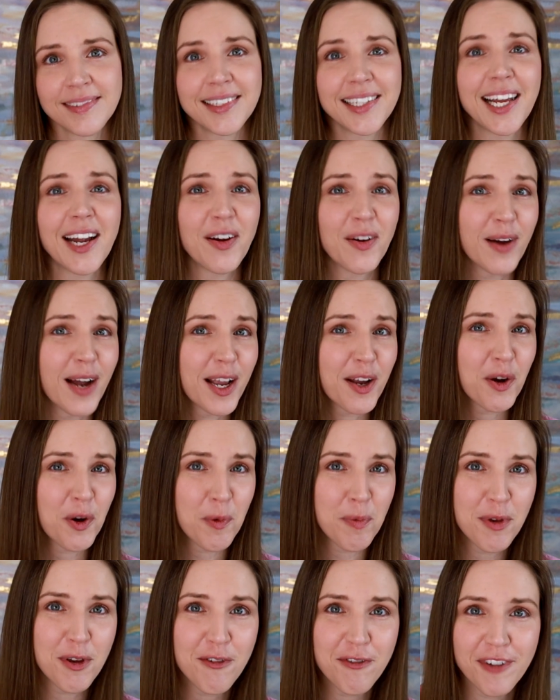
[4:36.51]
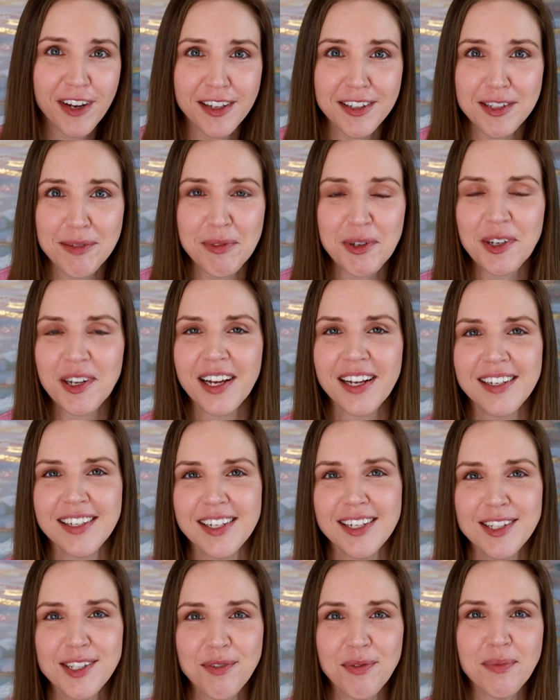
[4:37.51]
Now, I hope you found some good
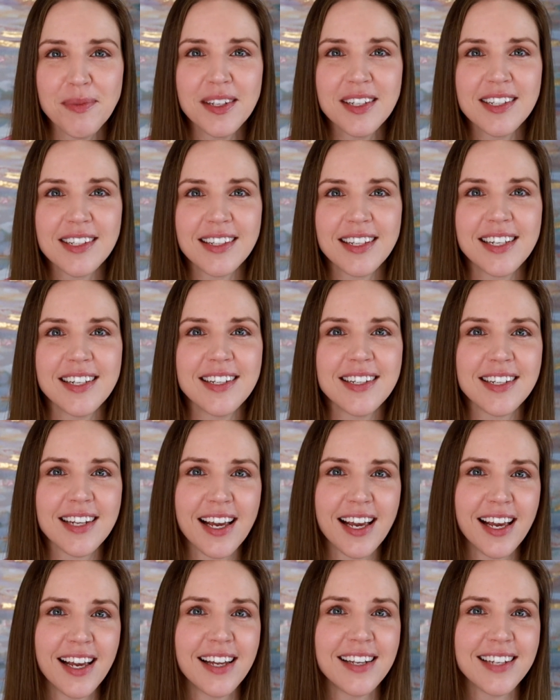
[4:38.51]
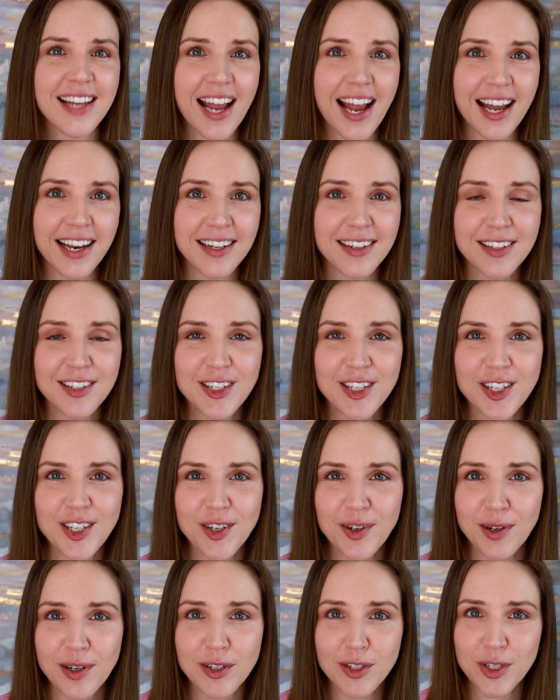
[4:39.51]
ideas from this list and added to
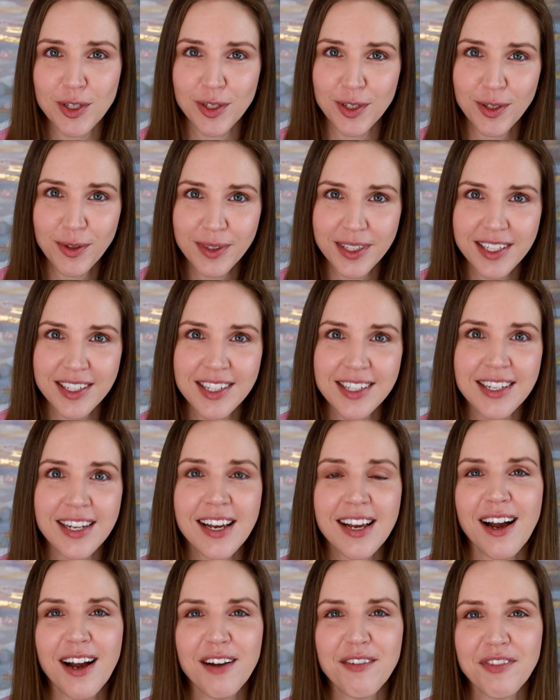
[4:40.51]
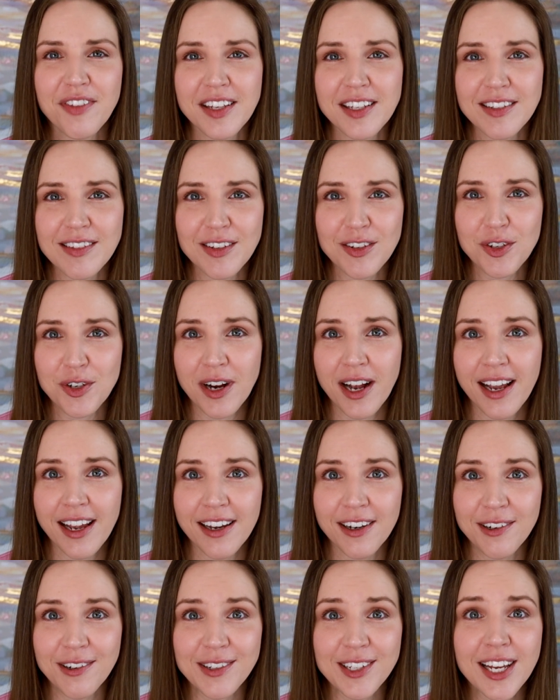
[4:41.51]
your to-do list of things to try
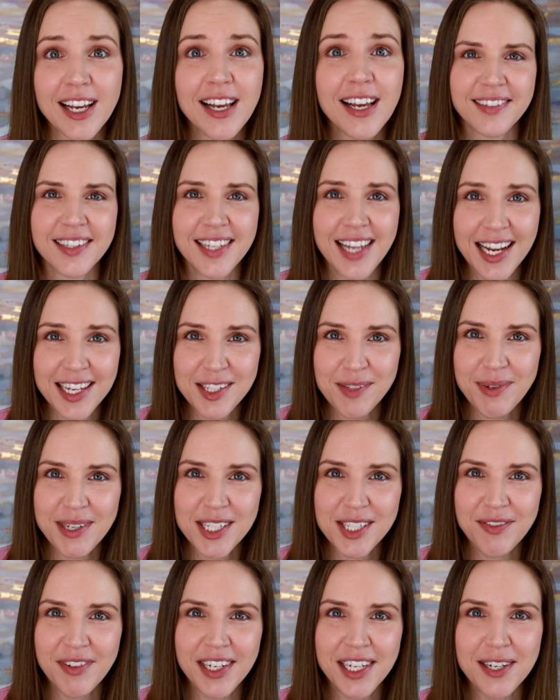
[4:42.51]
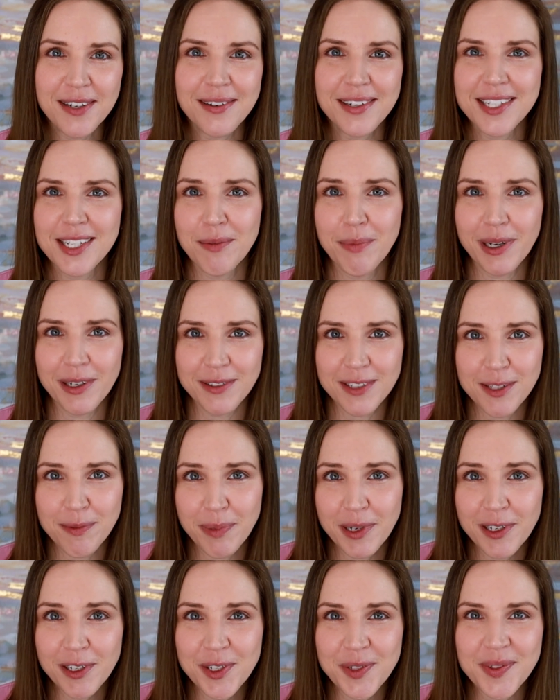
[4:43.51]
out. Next week's video is about
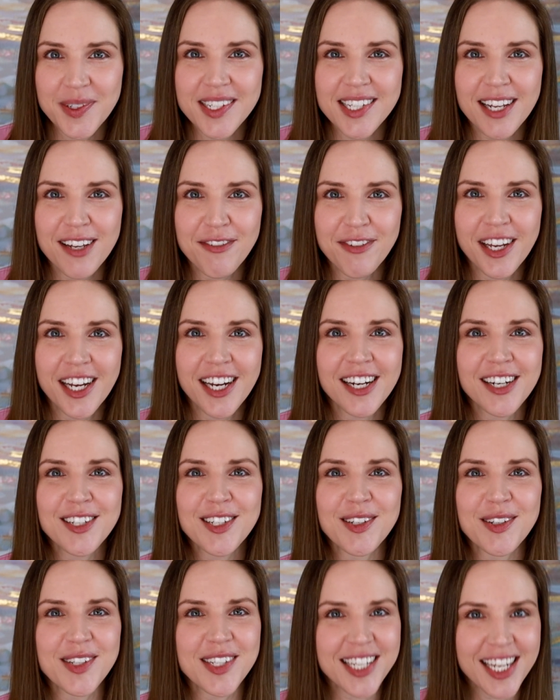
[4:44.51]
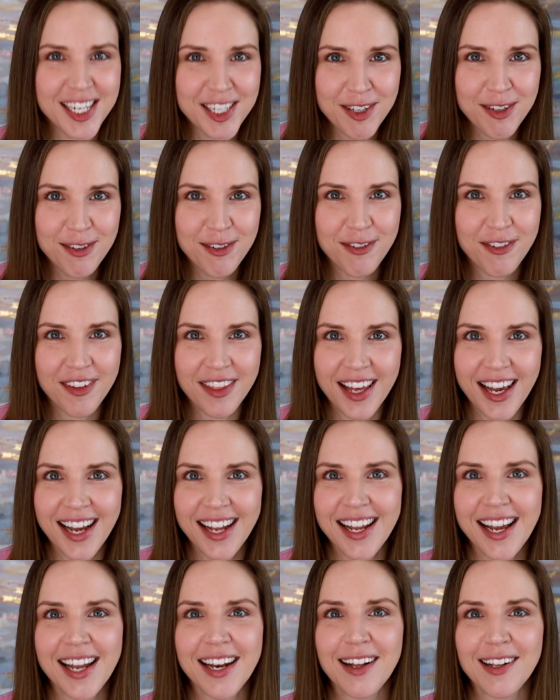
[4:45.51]
spiritual self-care, so stay tuned for
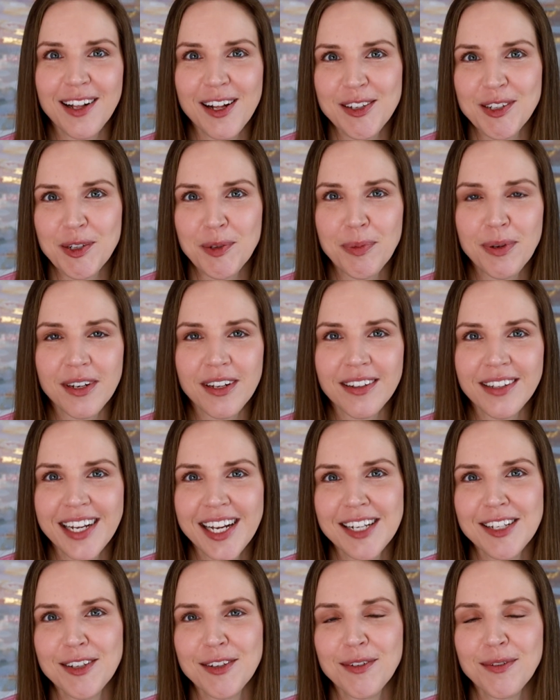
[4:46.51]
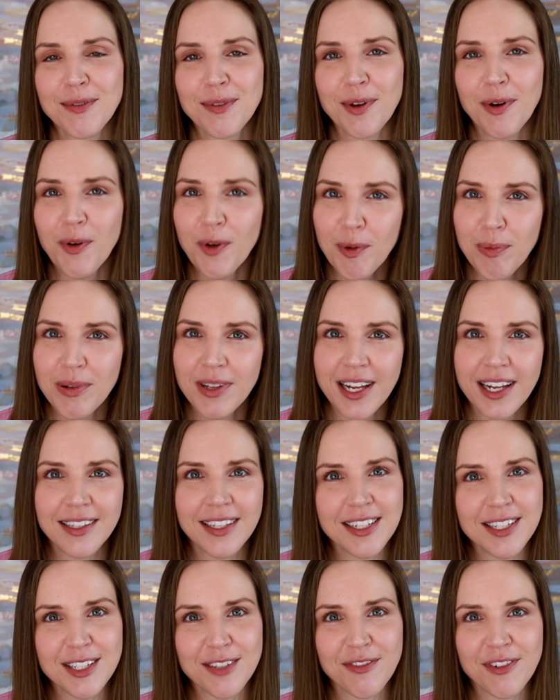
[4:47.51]
that, and I'll also put a link to the whole
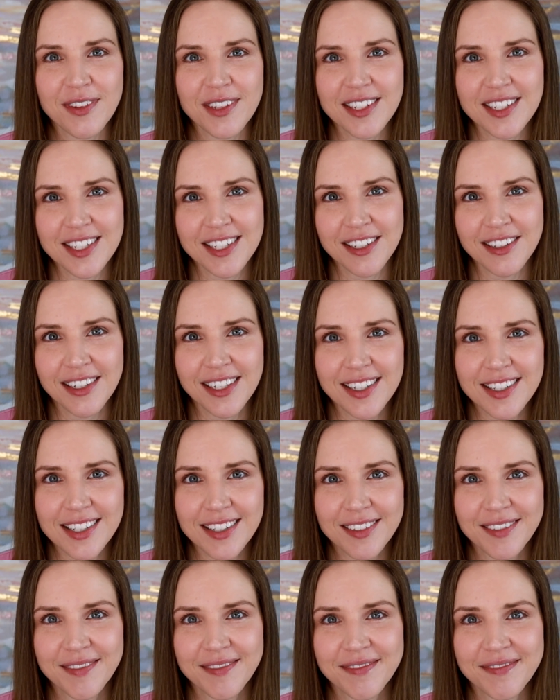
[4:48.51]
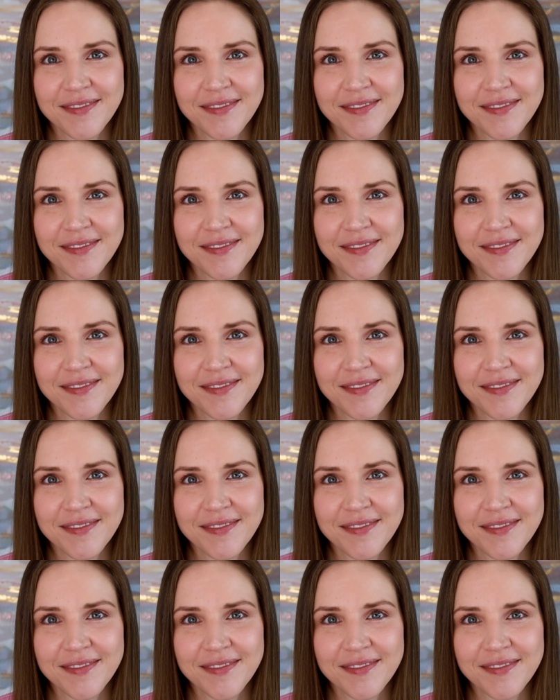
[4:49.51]
playlist for this series.